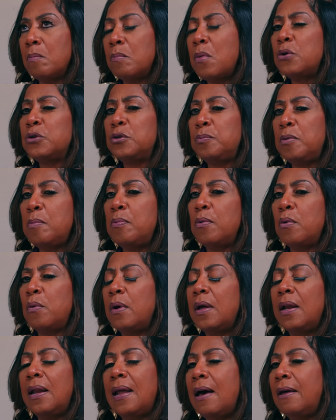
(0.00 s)
Most people
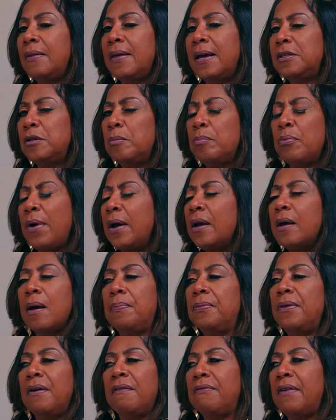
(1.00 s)
will allow that to break
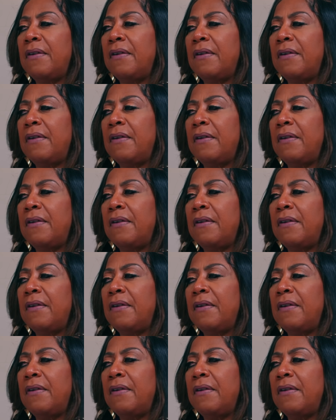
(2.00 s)
up their